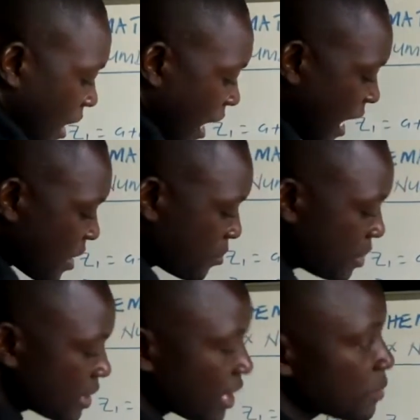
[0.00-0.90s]

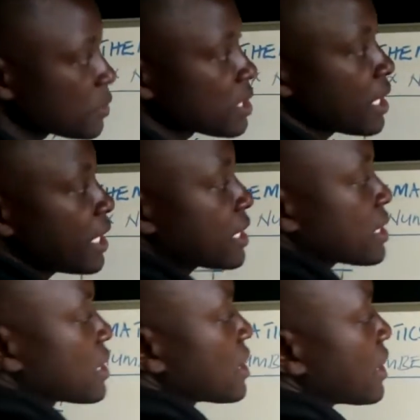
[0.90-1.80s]
ib times
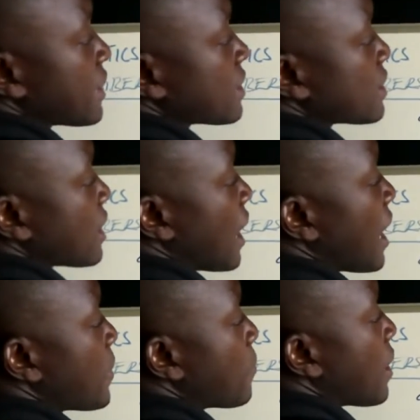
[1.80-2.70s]
x, that is
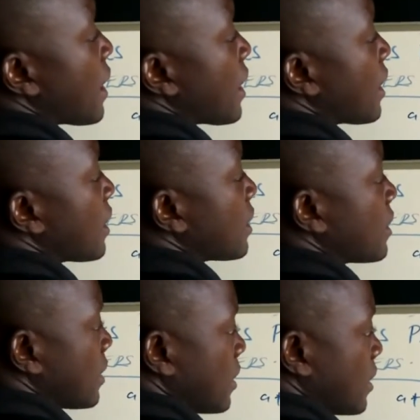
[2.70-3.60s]
I bar
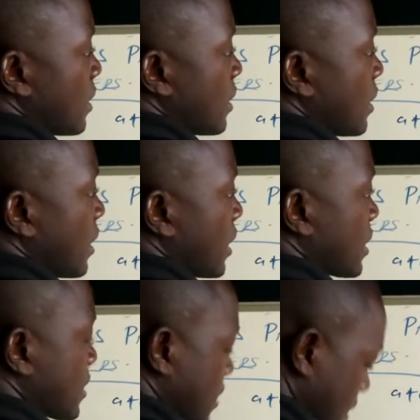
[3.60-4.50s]

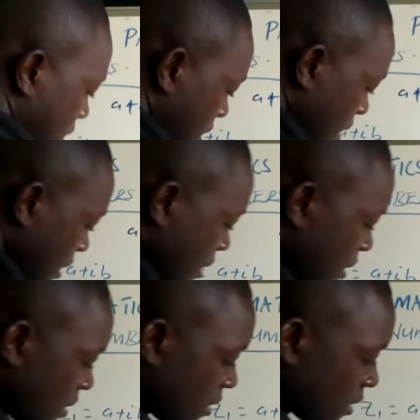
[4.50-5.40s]
x,
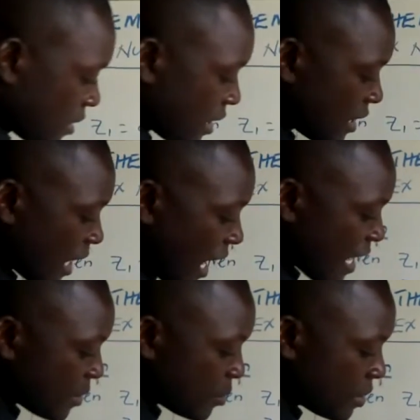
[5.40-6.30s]
then
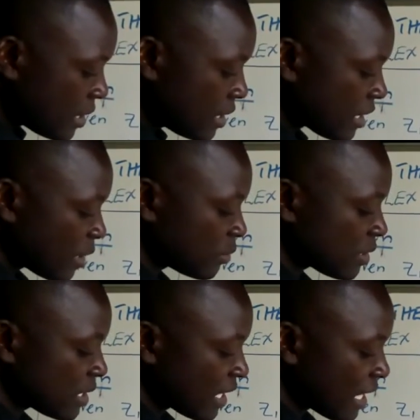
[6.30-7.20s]
ib
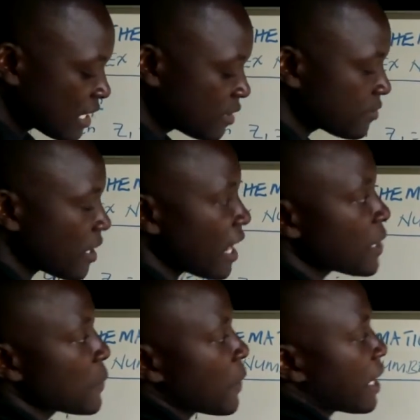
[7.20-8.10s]
times negative
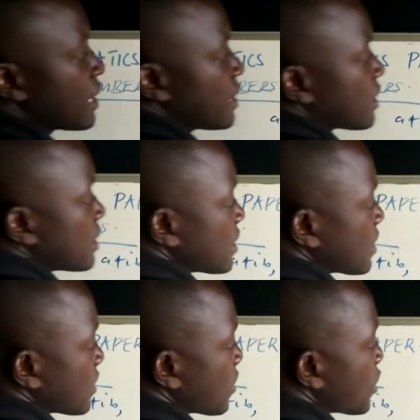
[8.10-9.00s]
iy,
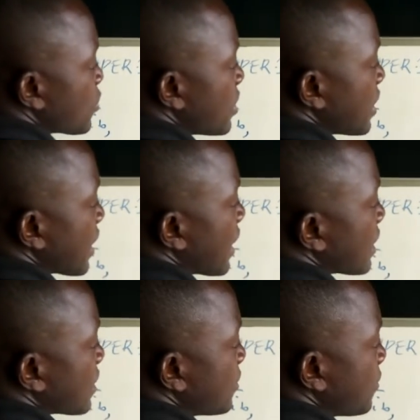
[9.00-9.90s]
this is going to be
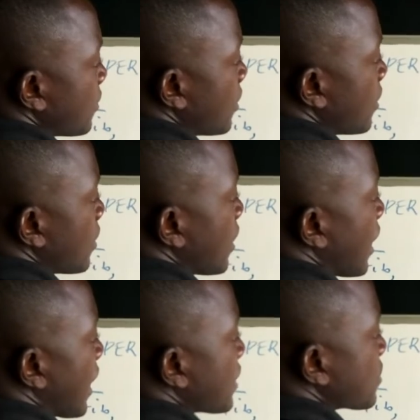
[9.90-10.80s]
negative I